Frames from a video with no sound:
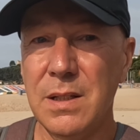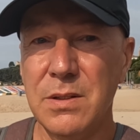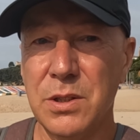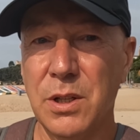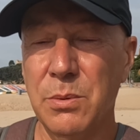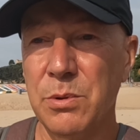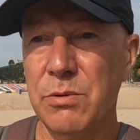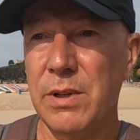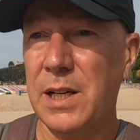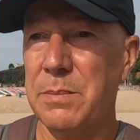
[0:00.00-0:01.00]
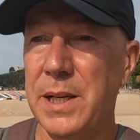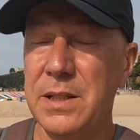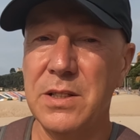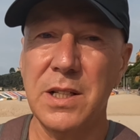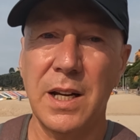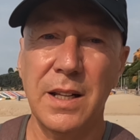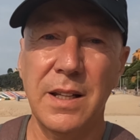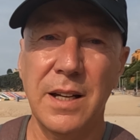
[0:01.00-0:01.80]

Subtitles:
And so I wouldn't recommend staying